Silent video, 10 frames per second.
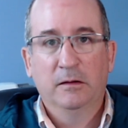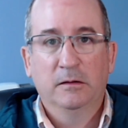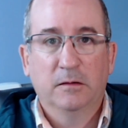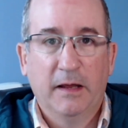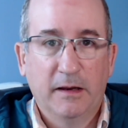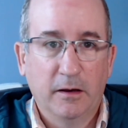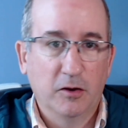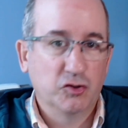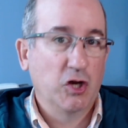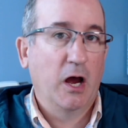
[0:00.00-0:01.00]
like
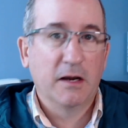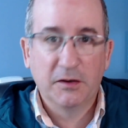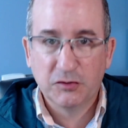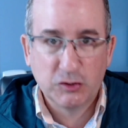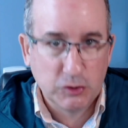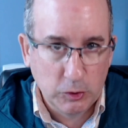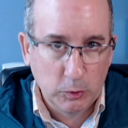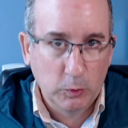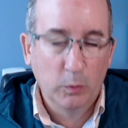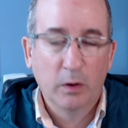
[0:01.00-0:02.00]
John and
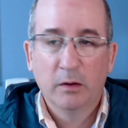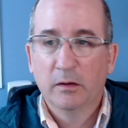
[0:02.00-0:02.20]
Sue,